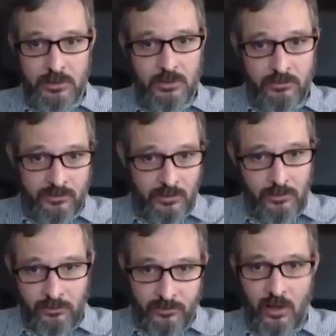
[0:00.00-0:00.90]
And you
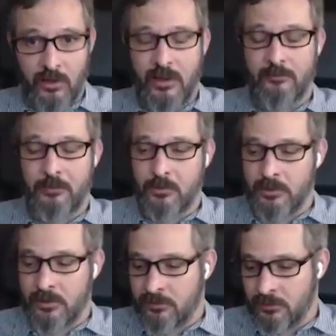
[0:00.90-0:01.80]
saw that
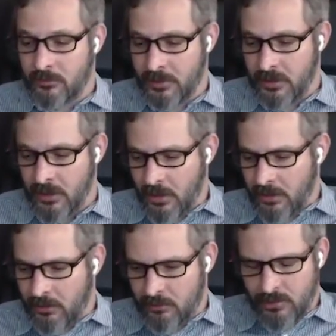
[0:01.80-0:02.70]
between the two. But,
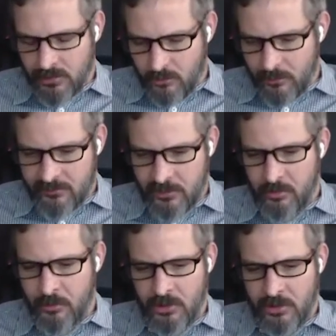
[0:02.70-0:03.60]
critical mass of
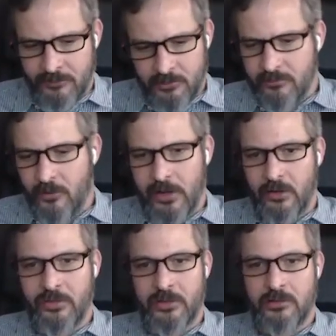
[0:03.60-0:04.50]
communities, first of all, I
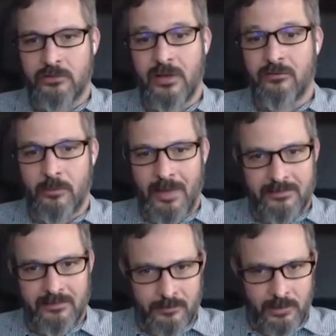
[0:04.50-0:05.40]
don't think there's ever a
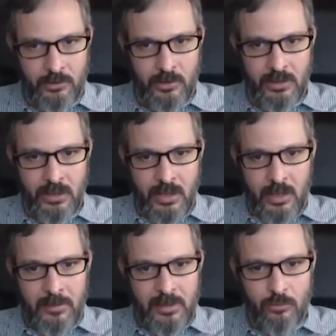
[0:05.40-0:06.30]
bad time to do it,
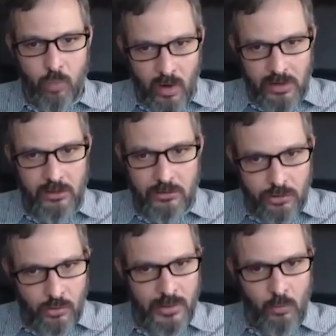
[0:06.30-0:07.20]
because what are you
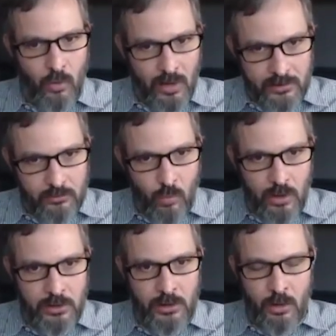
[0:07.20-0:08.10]
doing? What
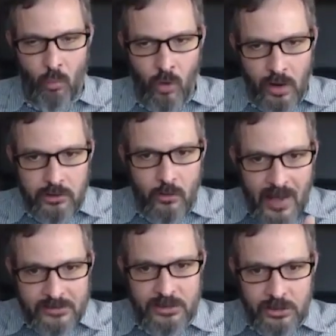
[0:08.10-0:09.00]
are you
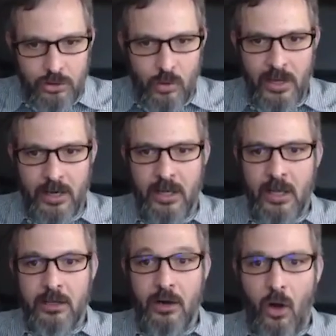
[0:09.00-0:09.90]
actually doing?
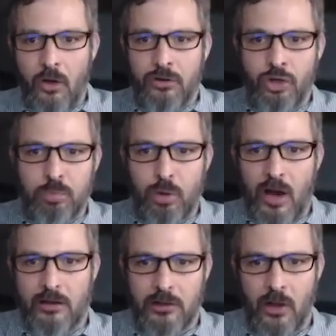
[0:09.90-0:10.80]
New
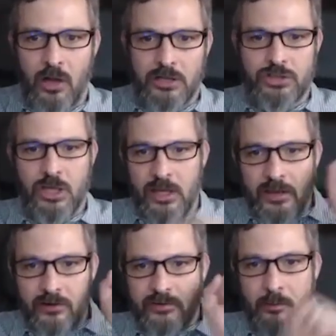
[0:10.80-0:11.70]
product launch.
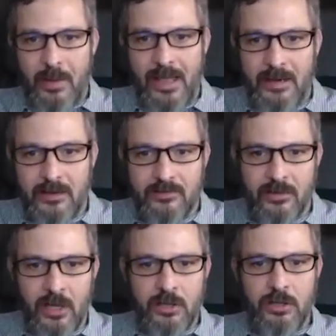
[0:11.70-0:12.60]
Here's the betas.